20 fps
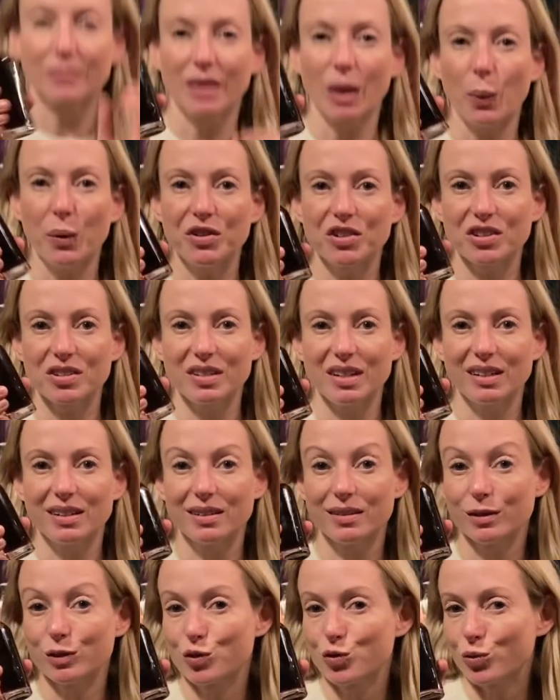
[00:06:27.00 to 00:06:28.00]
Now we just need a
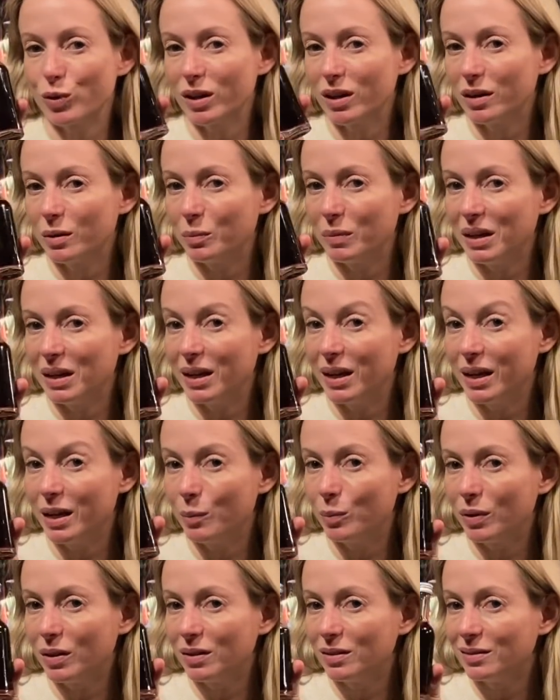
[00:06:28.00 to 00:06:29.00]
little drink me
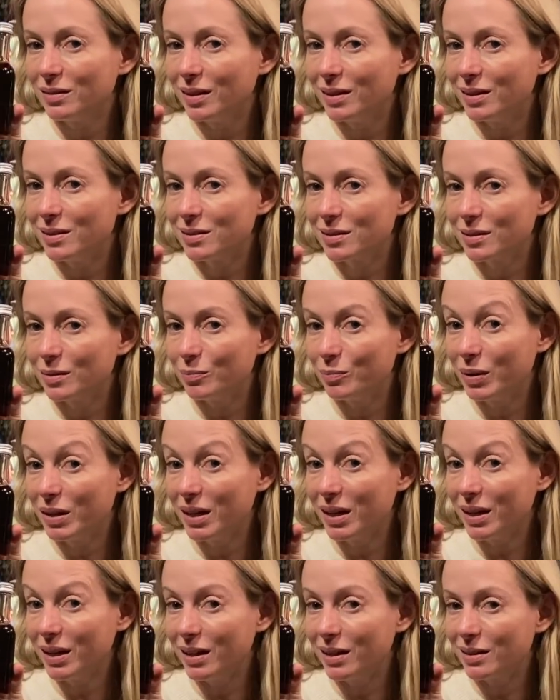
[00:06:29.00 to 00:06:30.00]
label and it's
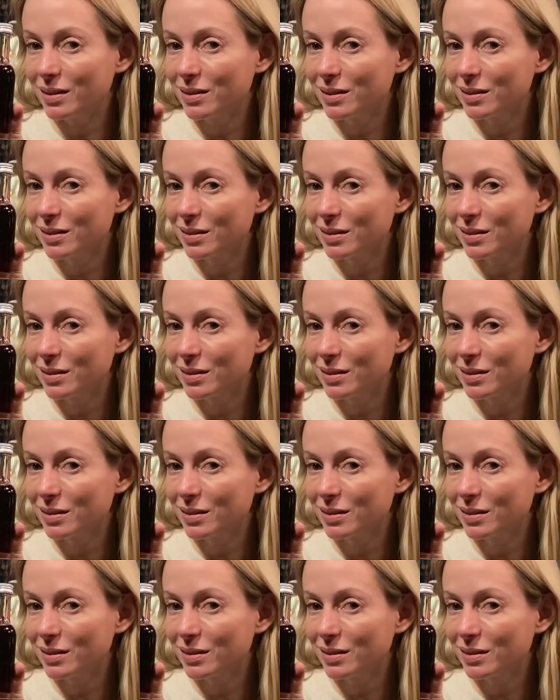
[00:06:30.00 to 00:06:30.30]
complete.